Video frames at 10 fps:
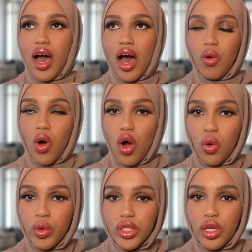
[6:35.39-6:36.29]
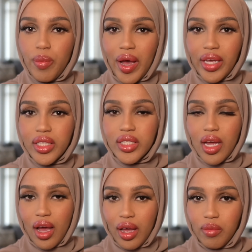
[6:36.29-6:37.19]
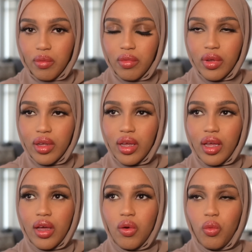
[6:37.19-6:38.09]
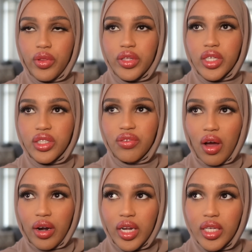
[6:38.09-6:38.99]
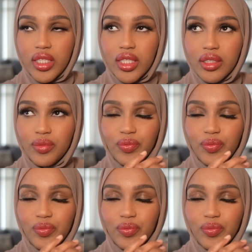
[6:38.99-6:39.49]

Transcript: I will always look back at this time with such fondness